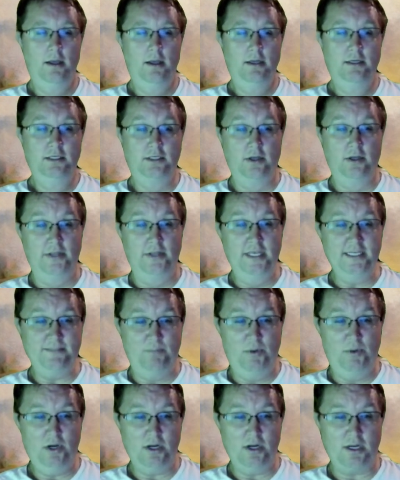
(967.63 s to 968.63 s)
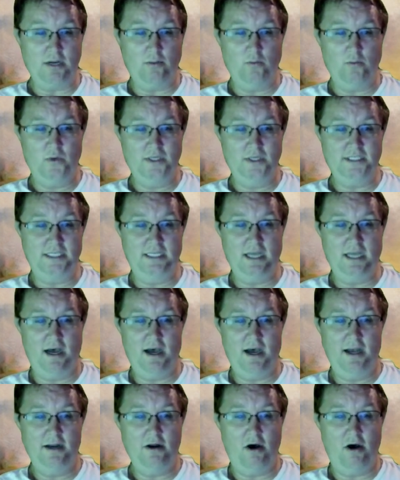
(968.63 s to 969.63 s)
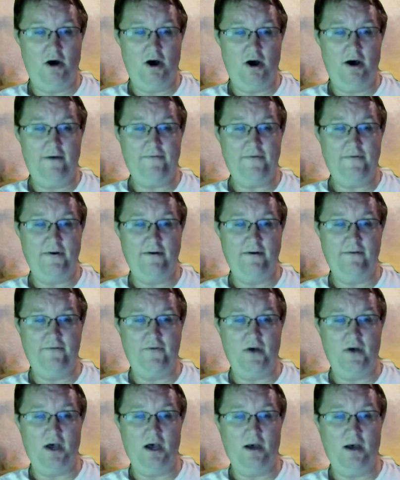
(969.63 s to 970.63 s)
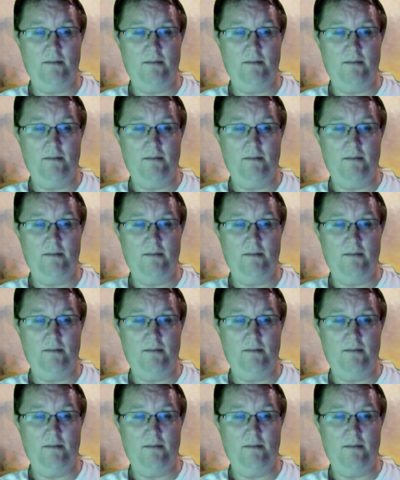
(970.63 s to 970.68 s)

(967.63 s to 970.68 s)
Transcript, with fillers: So, this book was done off of uh,